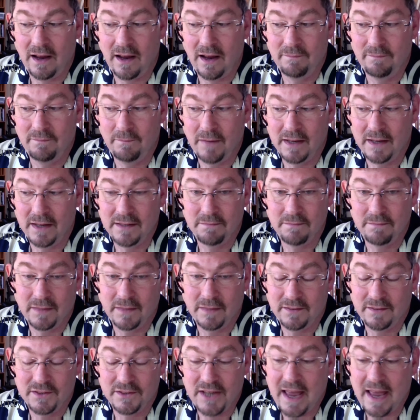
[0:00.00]
my
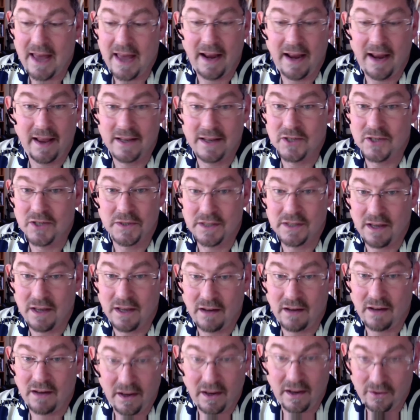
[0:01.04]
sad answer is
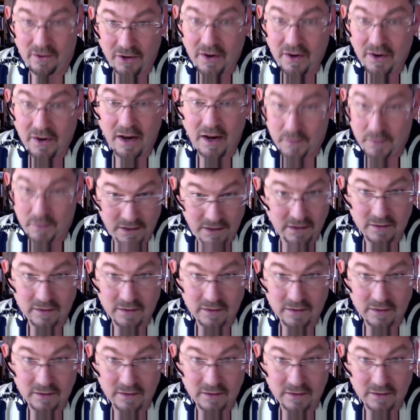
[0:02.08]
I don't know how we do.